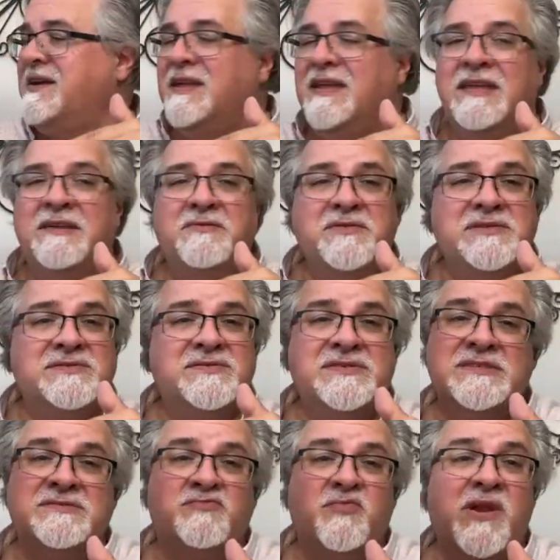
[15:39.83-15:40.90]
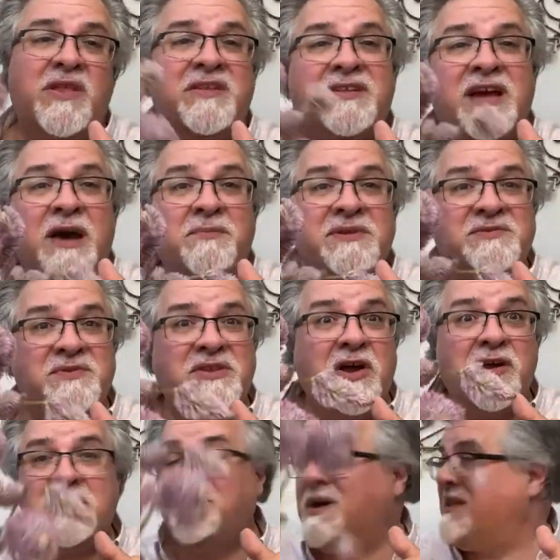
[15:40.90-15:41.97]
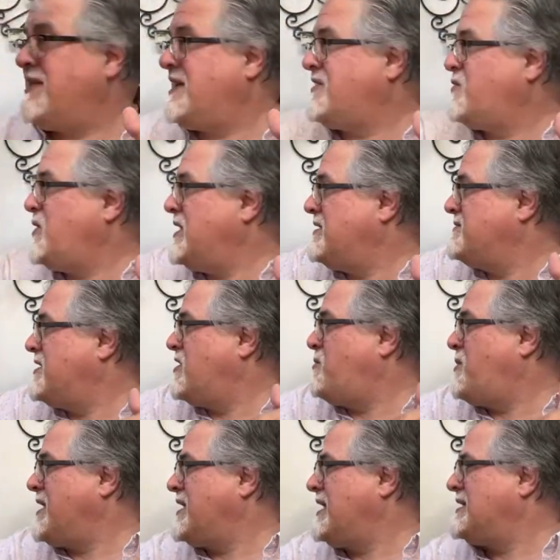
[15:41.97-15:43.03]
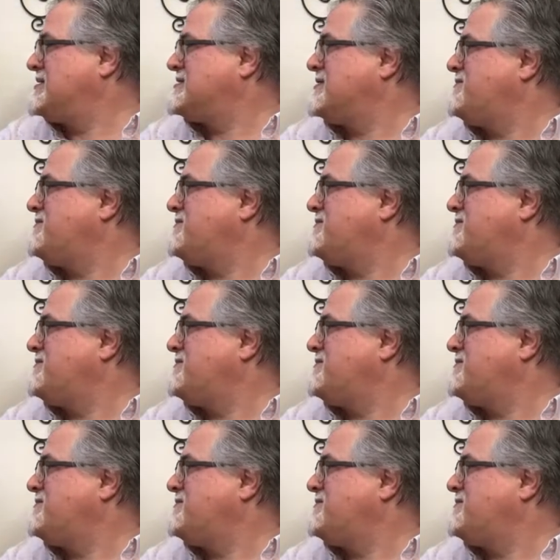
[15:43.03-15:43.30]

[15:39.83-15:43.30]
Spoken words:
it was just one of the topics we talked about last week on the podcast.